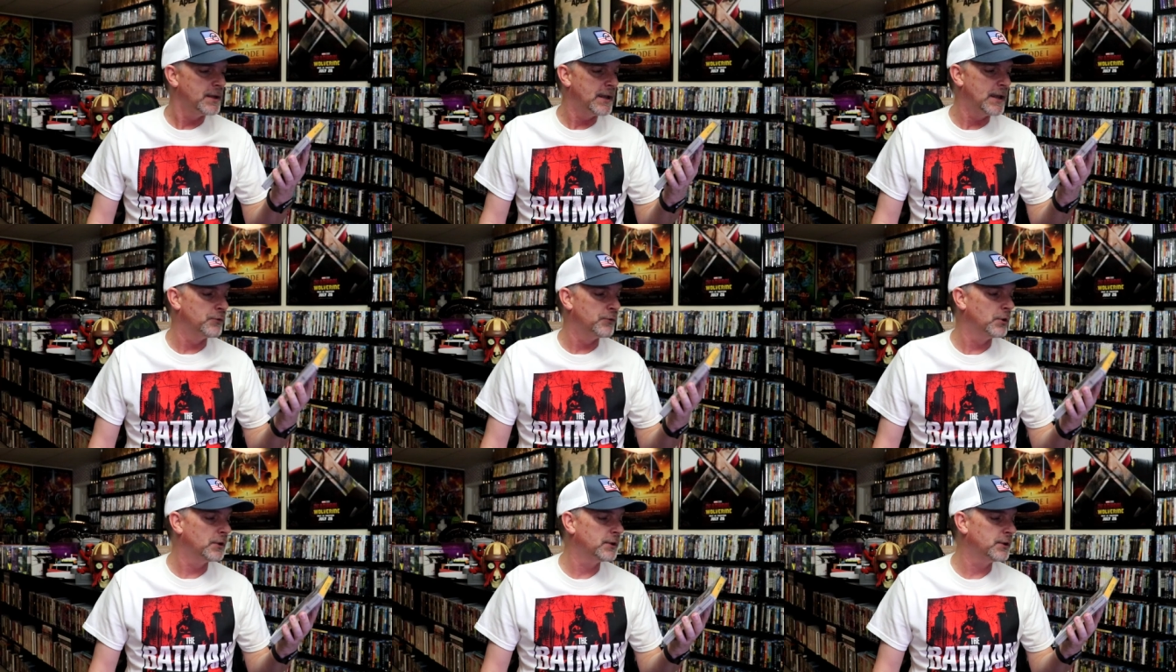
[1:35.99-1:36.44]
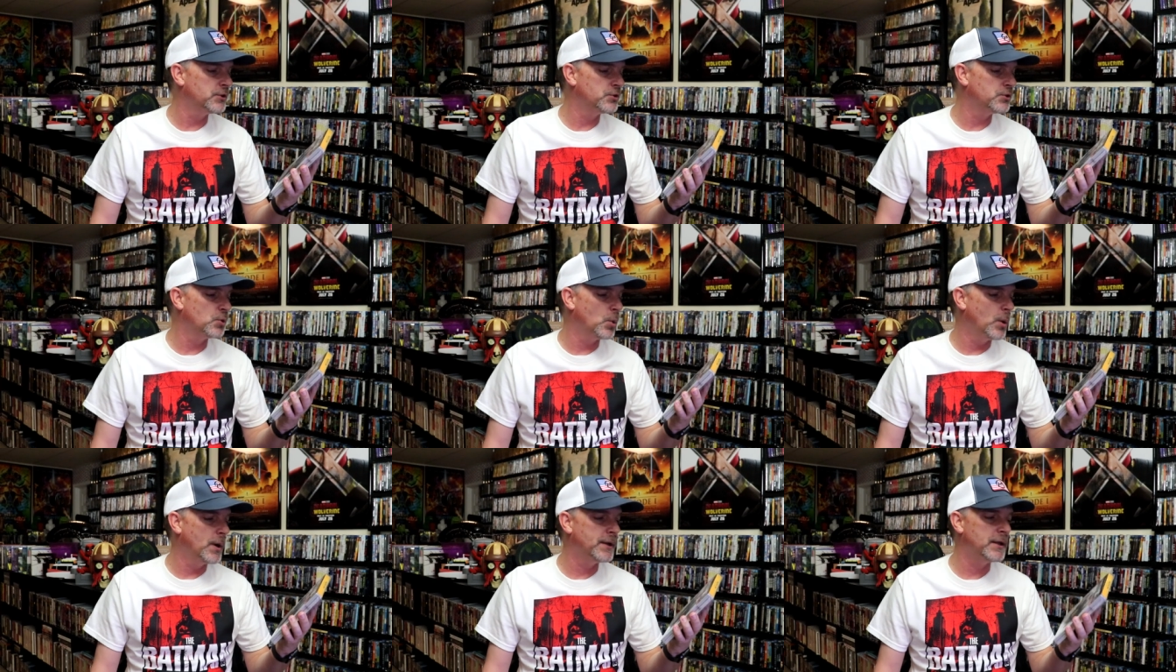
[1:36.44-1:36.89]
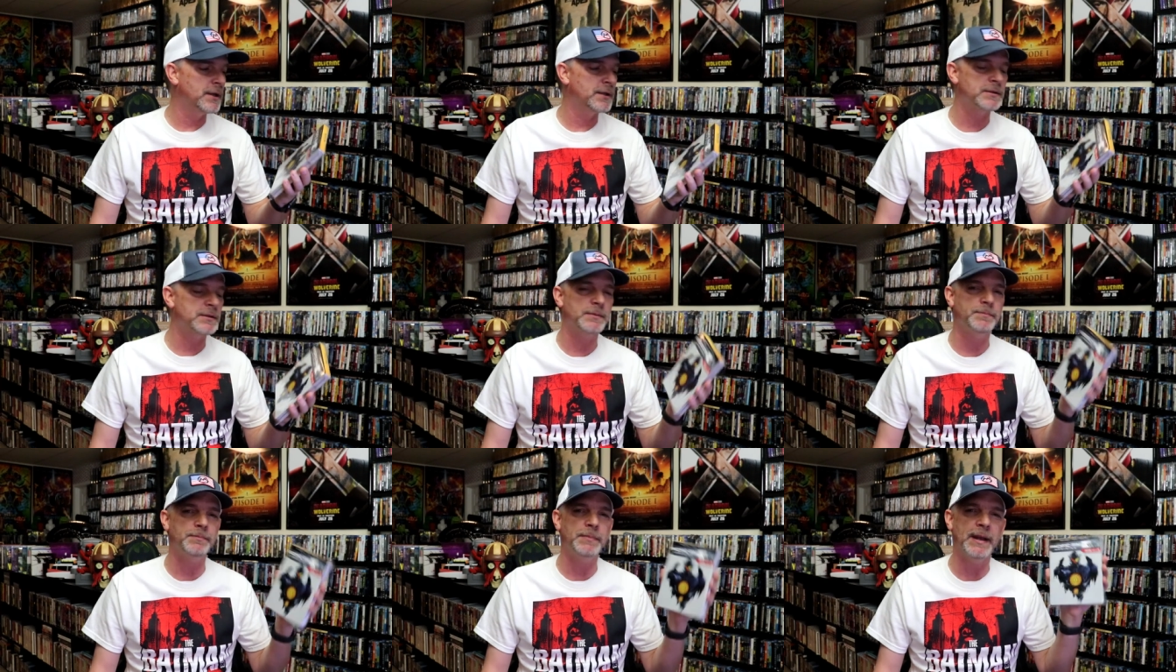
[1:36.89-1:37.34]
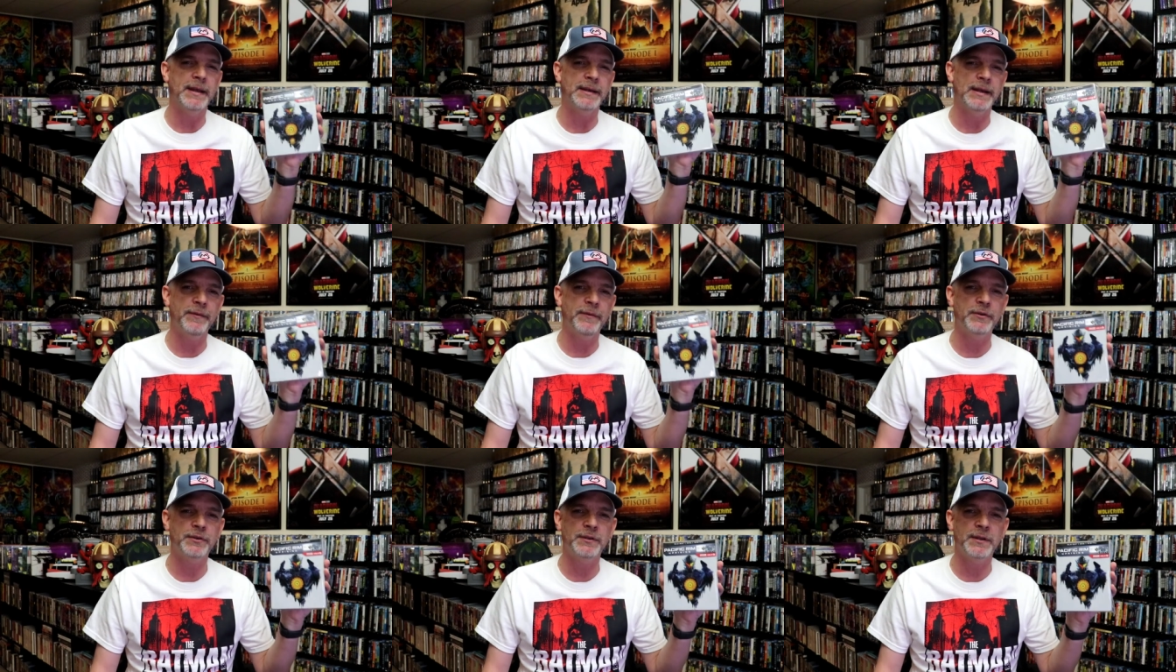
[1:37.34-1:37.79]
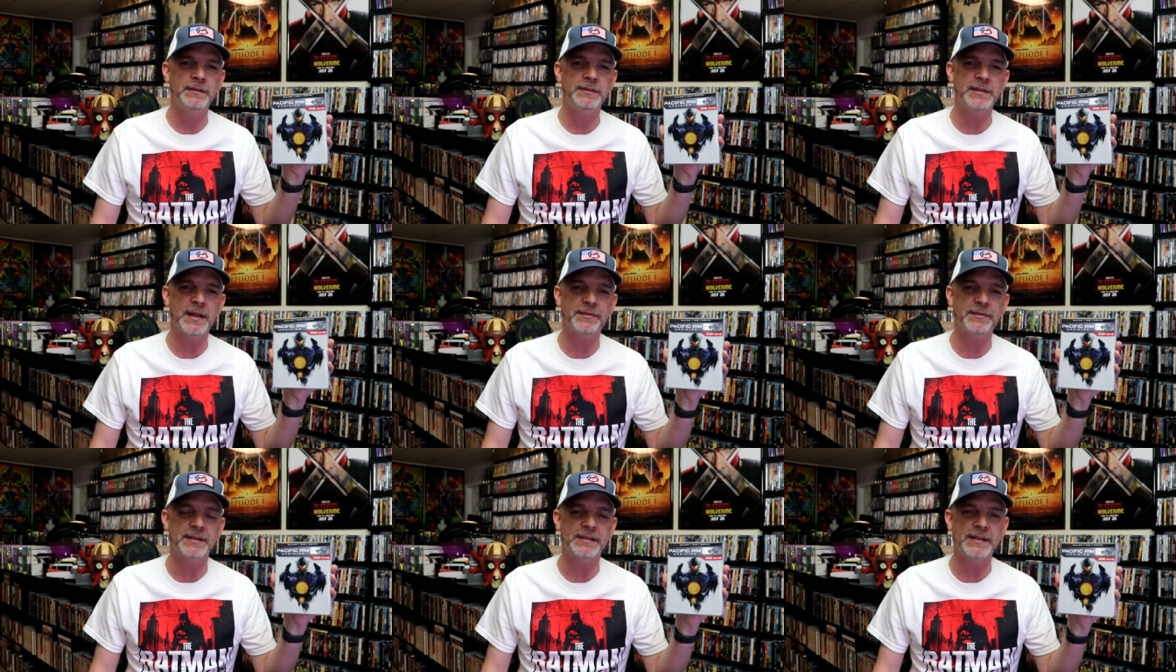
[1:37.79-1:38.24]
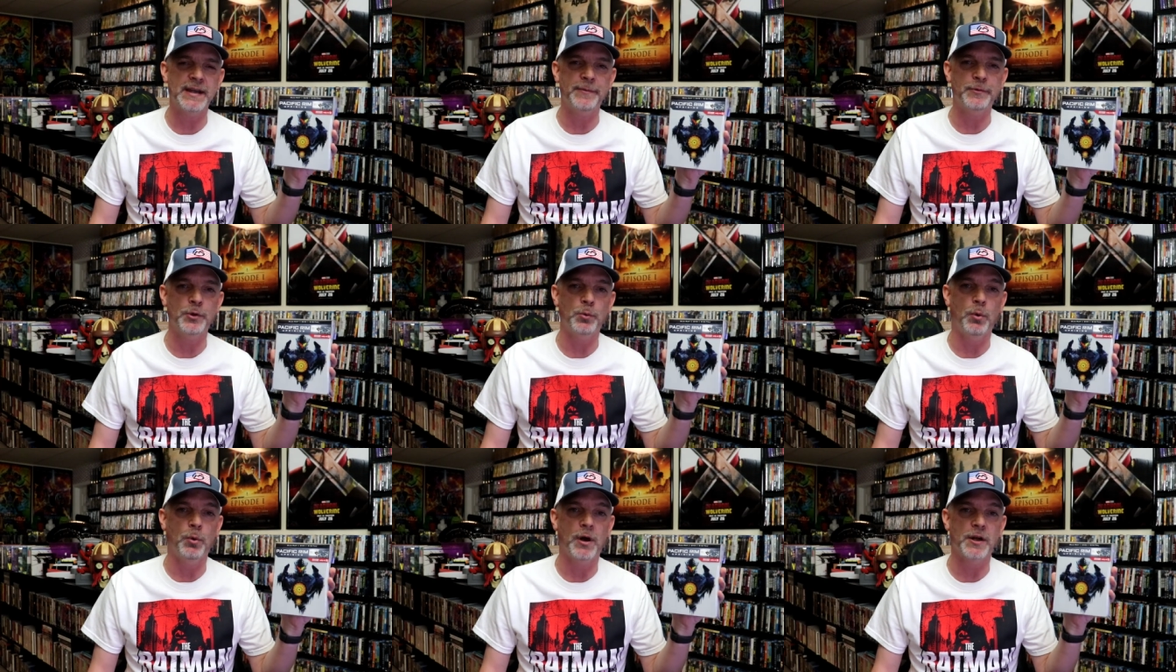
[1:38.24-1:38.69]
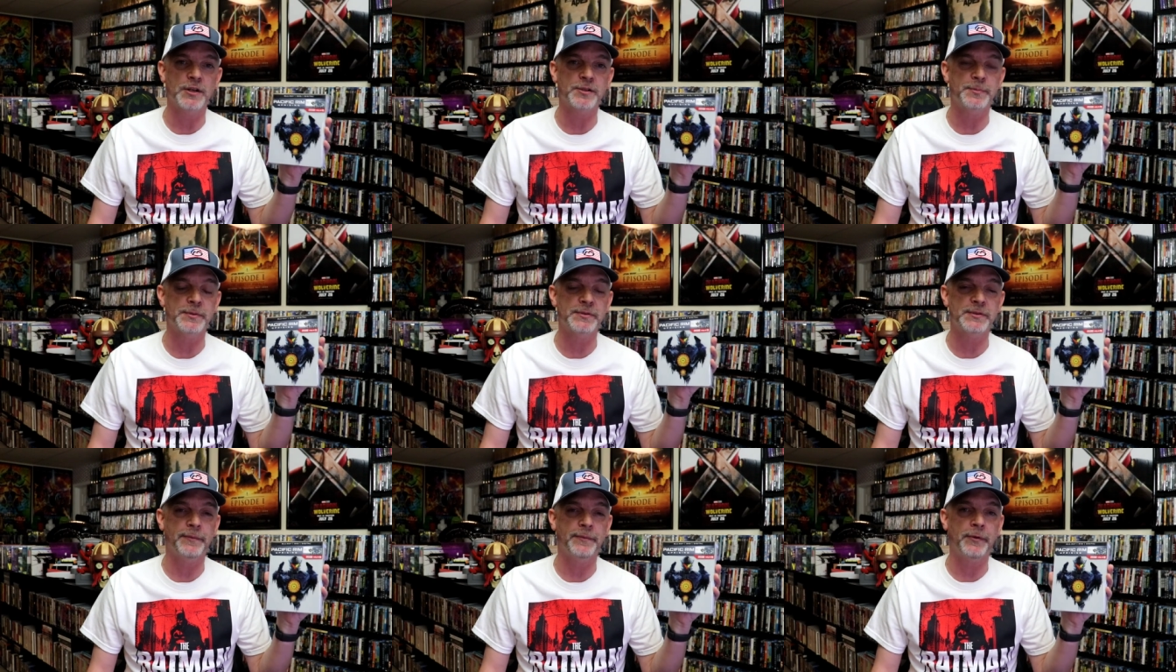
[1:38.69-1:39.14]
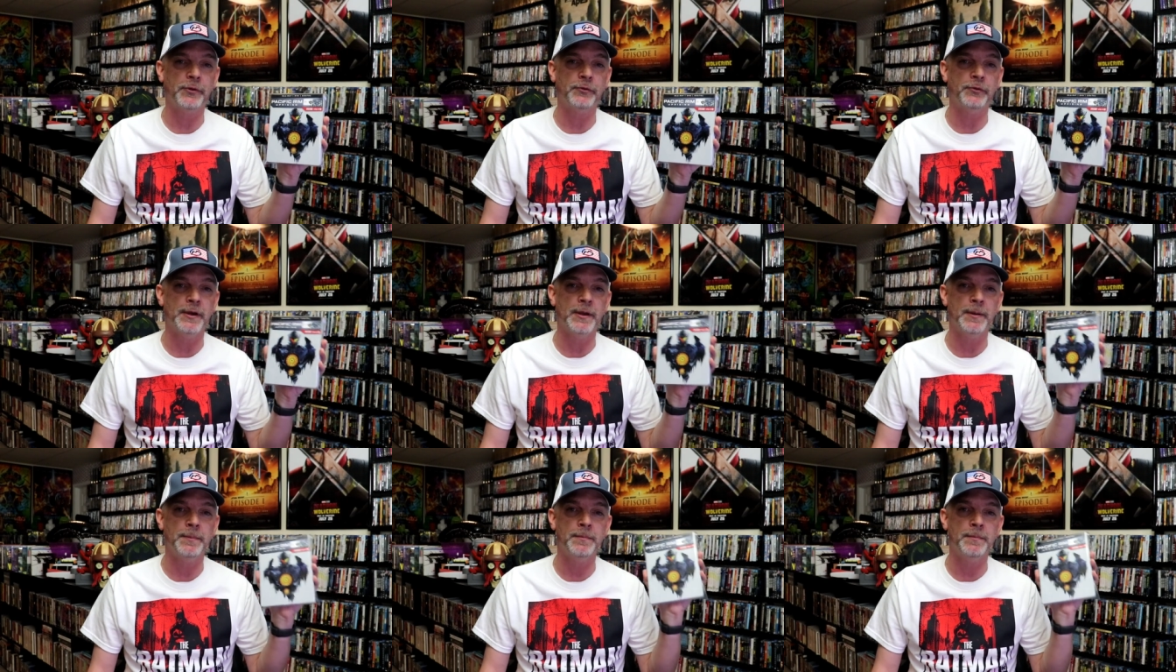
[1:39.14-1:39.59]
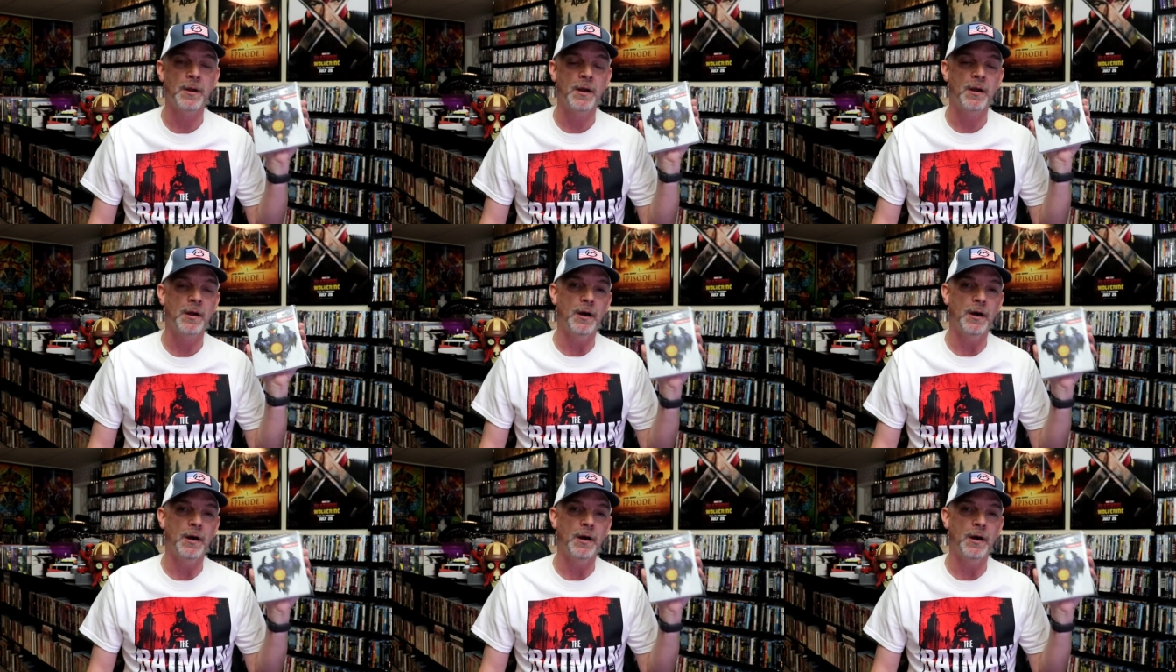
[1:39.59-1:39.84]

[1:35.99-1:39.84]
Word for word: and really enjoyed it, but I never did take the time to watch Pacific Rim